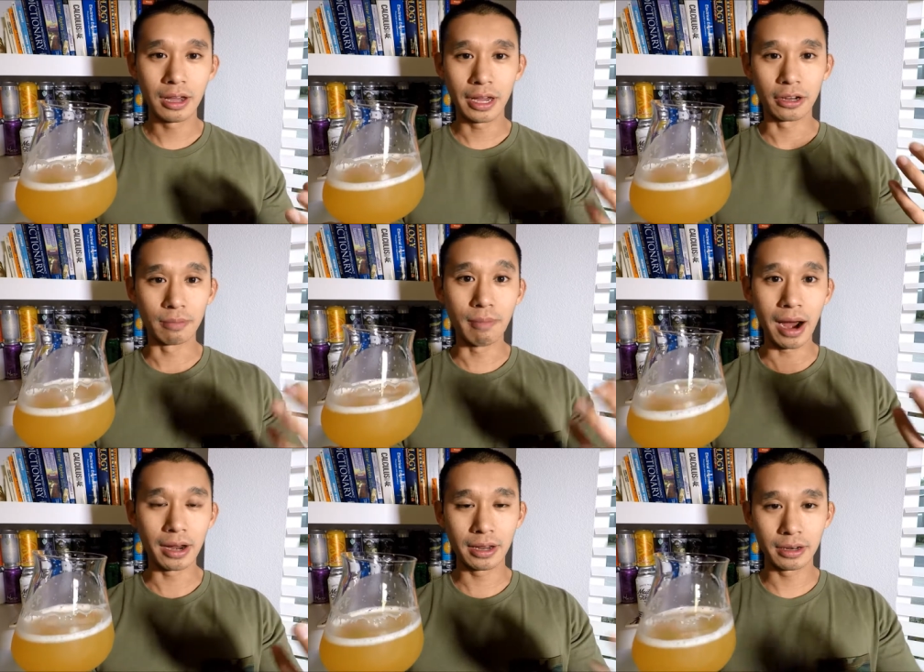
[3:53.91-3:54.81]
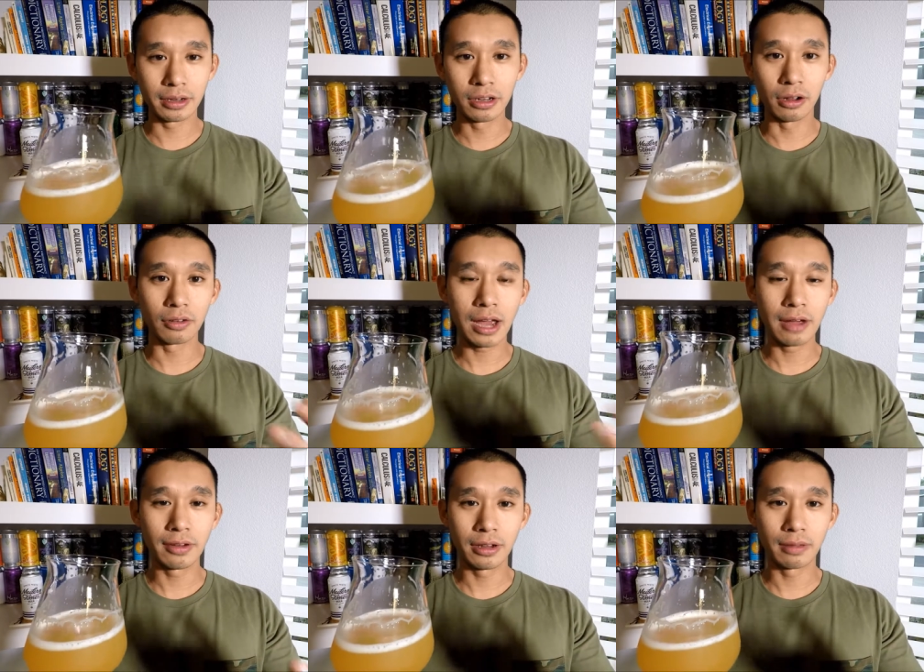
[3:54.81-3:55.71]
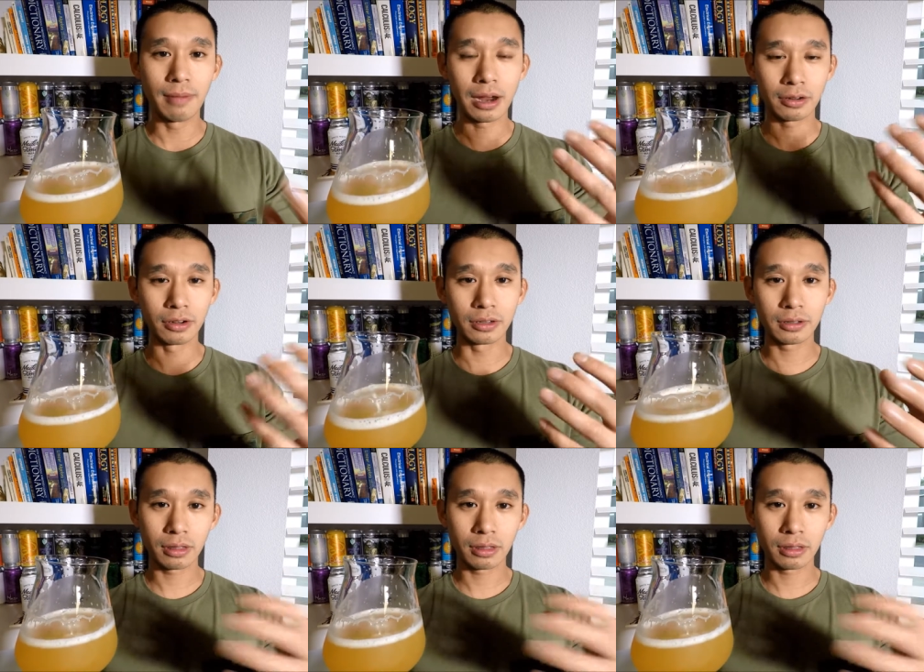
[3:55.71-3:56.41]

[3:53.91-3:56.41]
and you're biting, you know, you have it in the back of your